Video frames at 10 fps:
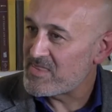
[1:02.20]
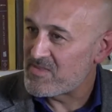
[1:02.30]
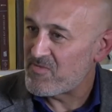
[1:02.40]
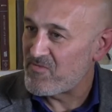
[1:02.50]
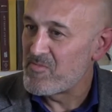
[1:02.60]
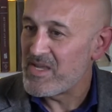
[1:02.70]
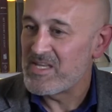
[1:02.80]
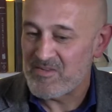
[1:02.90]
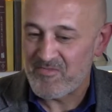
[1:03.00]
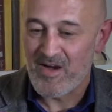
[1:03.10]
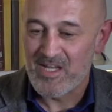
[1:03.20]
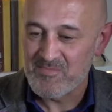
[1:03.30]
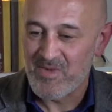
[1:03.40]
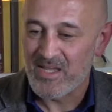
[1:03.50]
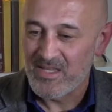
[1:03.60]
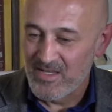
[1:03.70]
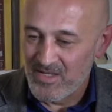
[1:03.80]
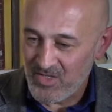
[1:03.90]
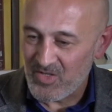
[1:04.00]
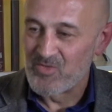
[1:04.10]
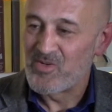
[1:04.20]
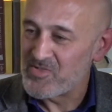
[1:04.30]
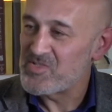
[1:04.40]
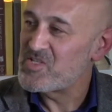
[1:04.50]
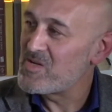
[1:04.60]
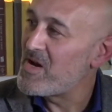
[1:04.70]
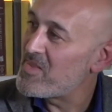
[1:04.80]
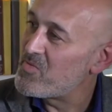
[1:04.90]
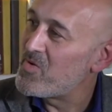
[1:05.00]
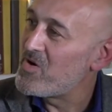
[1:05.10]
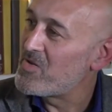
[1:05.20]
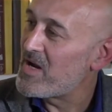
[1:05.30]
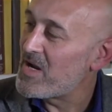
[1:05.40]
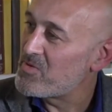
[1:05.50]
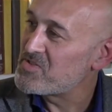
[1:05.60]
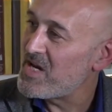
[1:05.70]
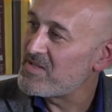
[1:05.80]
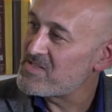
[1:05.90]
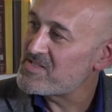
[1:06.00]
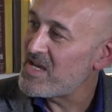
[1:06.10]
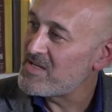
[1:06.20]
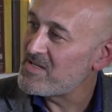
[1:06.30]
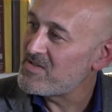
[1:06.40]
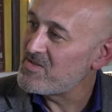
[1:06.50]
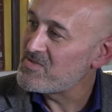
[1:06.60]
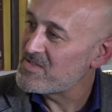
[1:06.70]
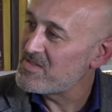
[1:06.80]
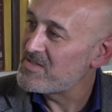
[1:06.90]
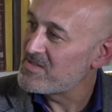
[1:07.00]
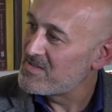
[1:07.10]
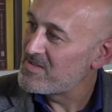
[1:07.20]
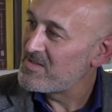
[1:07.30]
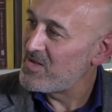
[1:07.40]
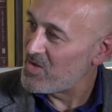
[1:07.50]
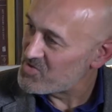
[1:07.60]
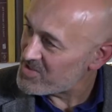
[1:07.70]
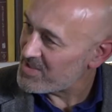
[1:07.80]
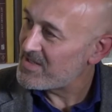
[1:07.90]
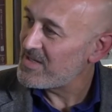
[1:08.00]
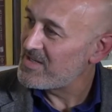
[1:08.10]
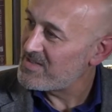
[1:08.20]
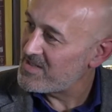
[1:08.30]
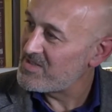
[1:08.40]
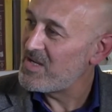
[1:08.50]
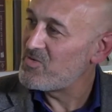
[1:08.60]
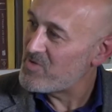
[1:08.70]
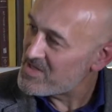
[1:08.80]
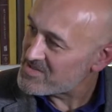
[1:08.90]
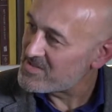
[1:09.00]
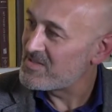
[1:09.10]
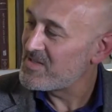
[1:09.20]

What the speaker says: For me, it defines my curiosity about the world. I want to understand it using logic and reason.